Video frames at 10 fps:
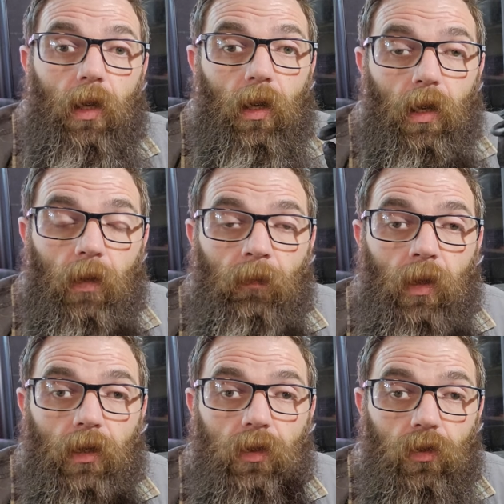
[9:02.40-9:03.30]
um,
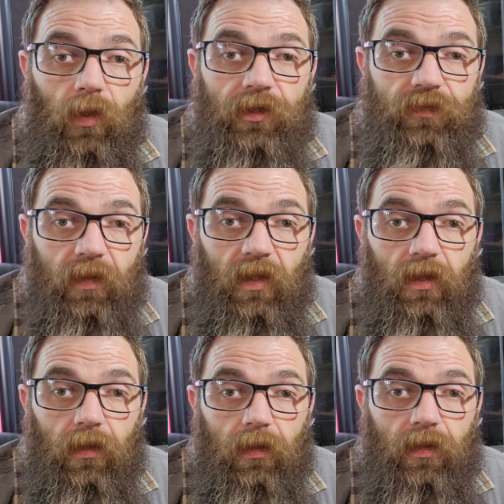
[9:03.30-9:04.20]
a
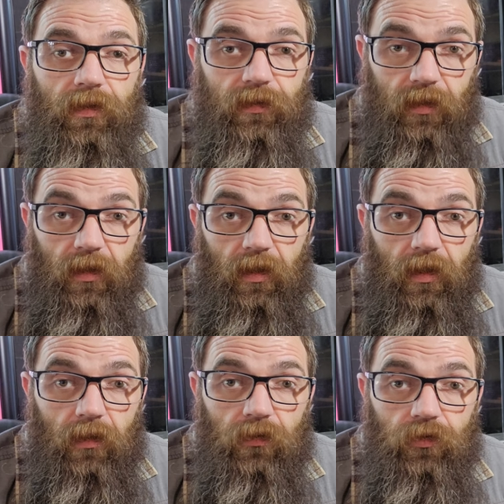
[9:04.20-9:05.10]
USB-C
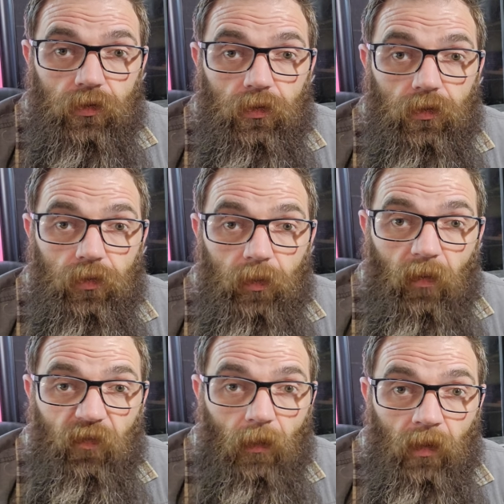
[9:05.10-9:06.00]
to
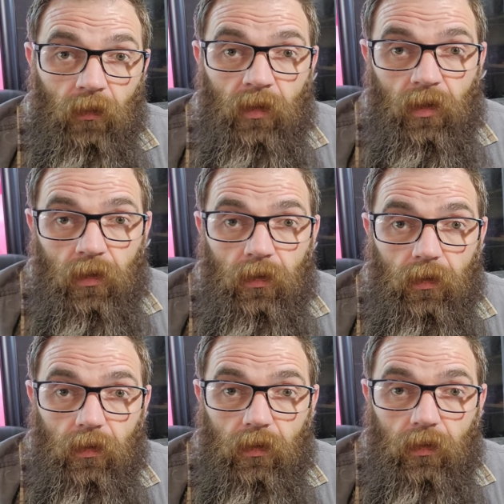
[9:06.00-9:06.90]
3.5 millimeter
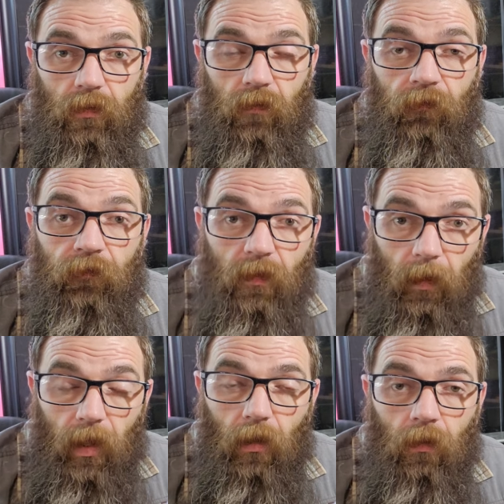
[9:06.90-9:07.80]

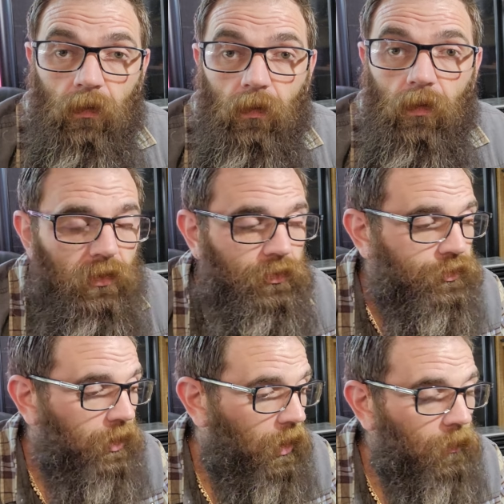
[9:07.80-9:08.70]
female.
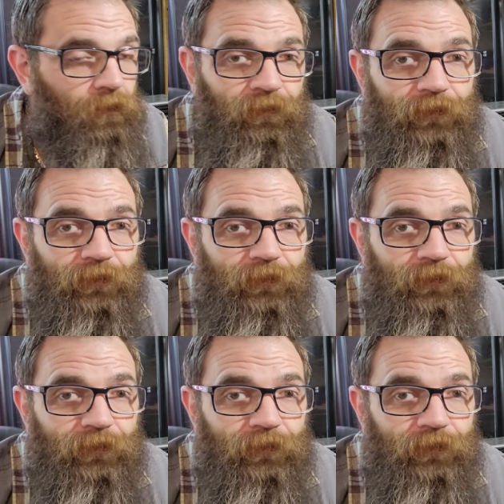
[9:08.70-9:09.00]
So